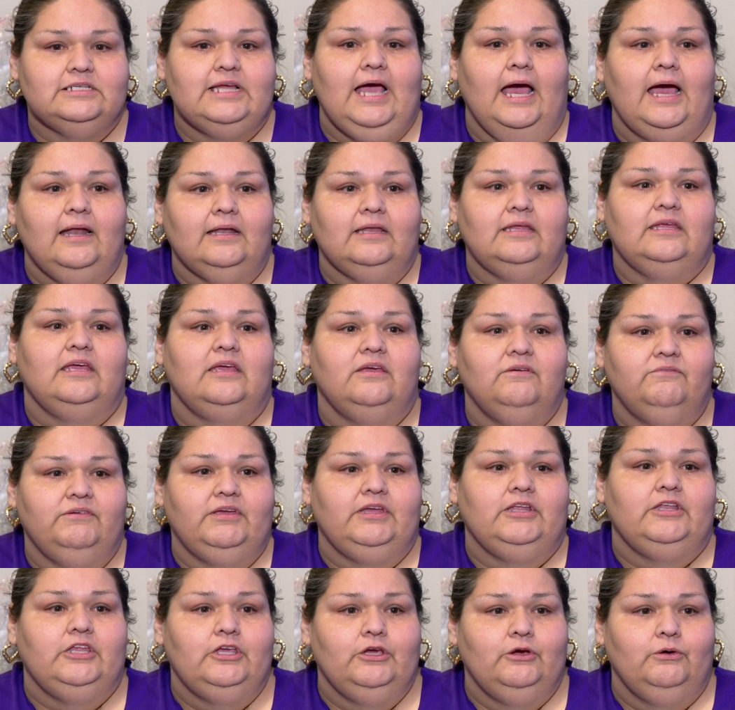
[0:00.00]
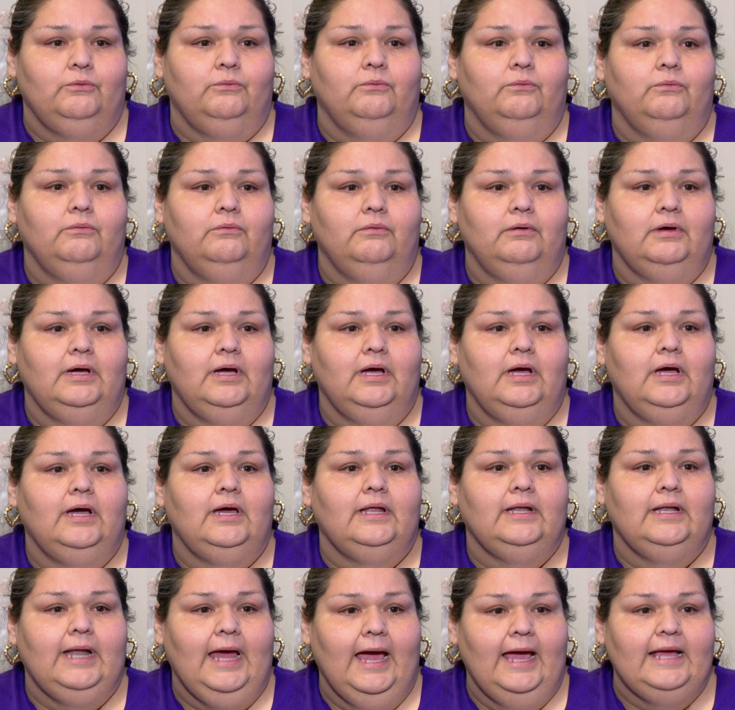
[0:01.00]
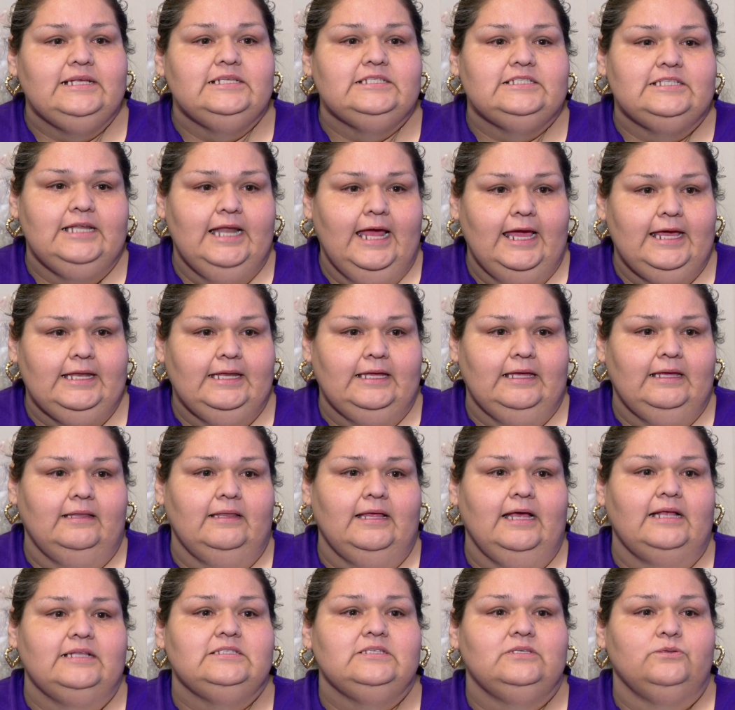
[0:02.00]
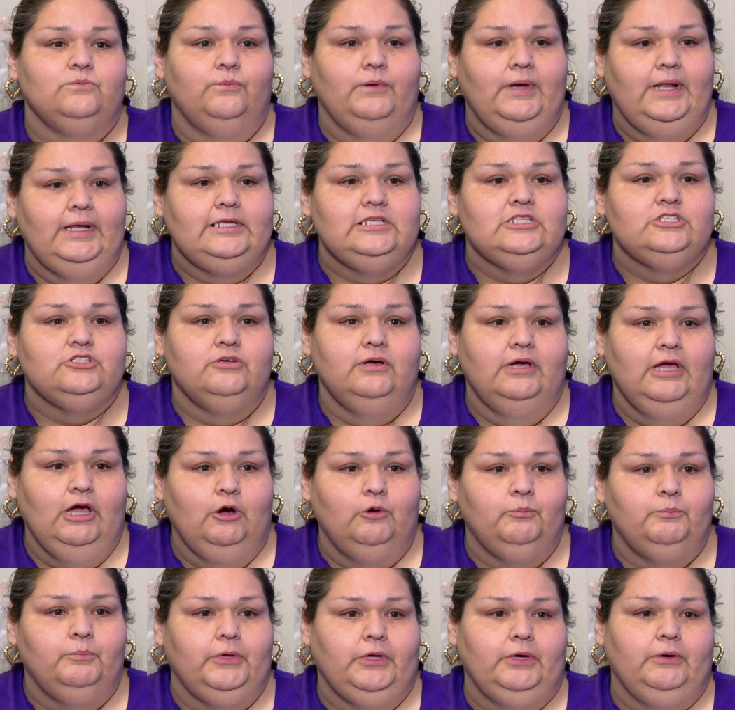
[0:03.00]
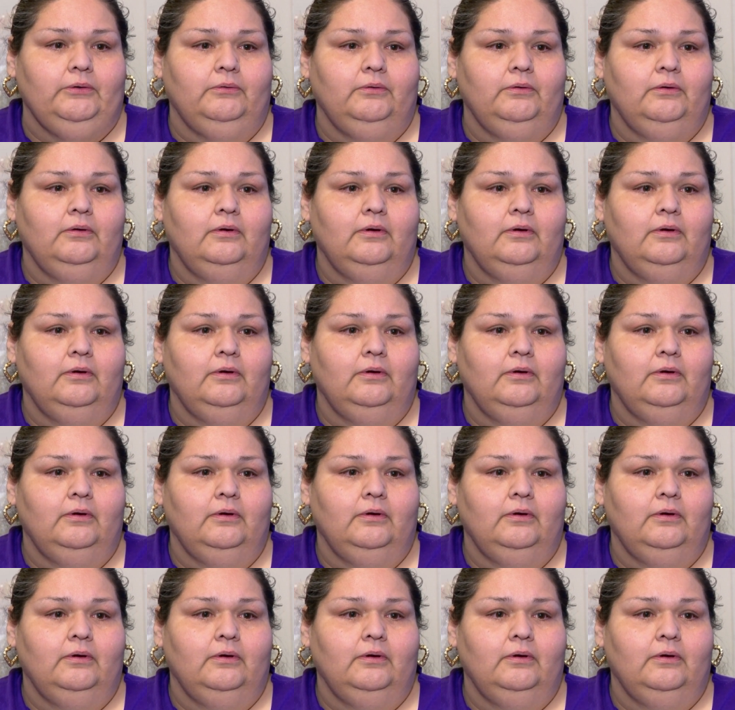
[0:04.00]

God giving you a nice lady that's willing to help you.